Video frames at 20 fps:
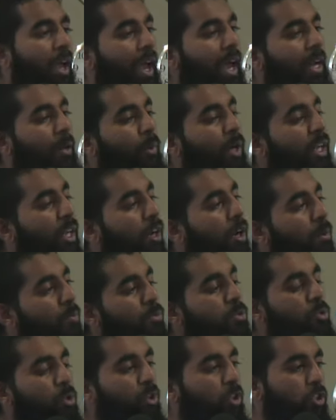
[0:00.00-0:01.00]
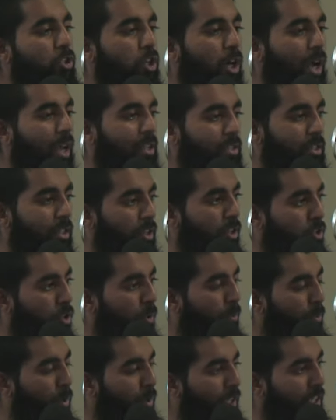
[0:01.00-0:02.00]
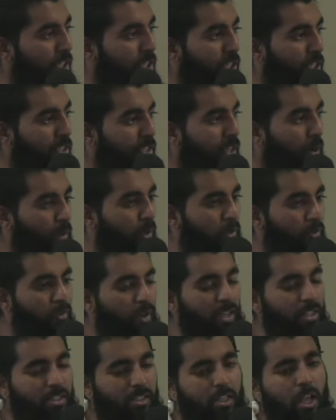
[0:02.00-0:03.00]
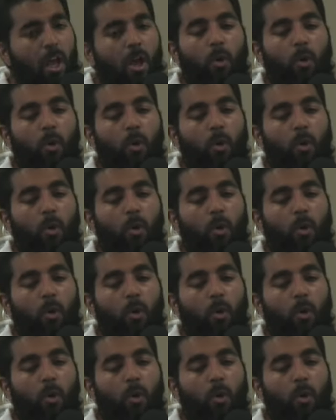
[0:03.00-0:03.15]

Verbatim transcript: and when it comes to the trials and the tribulations that we face.